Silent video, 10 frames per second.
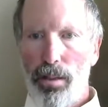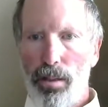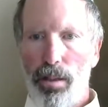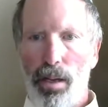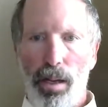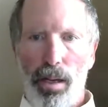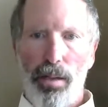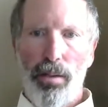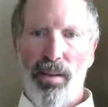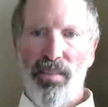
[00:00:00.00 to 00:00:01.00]

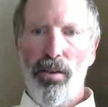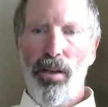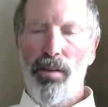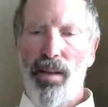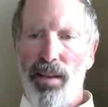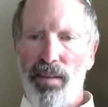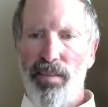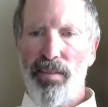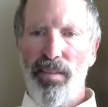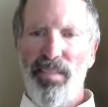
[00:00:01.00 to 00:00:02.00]
also known
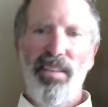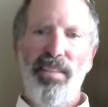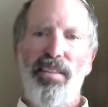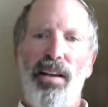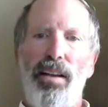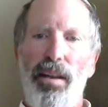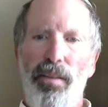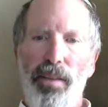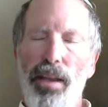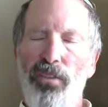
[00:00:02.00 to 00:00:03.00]
as distant starlight
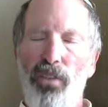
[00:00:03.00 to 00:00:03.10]
and the age,